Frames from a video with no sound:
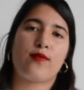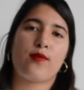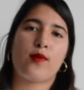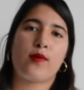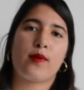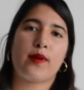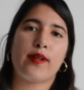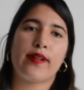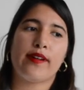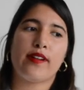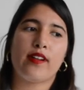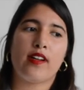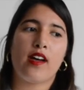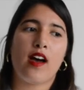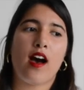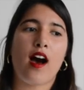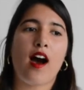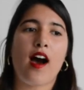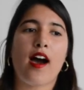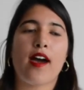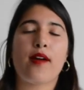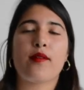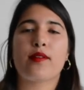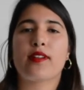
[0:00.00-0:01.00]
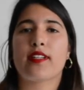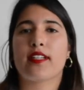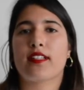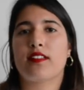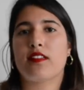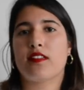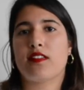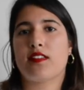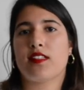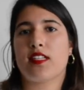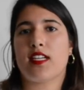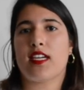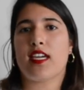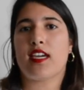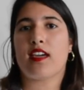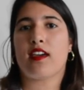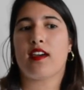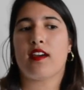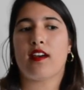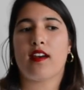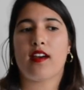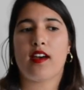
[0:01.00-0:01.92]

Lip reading: forward? I would like to see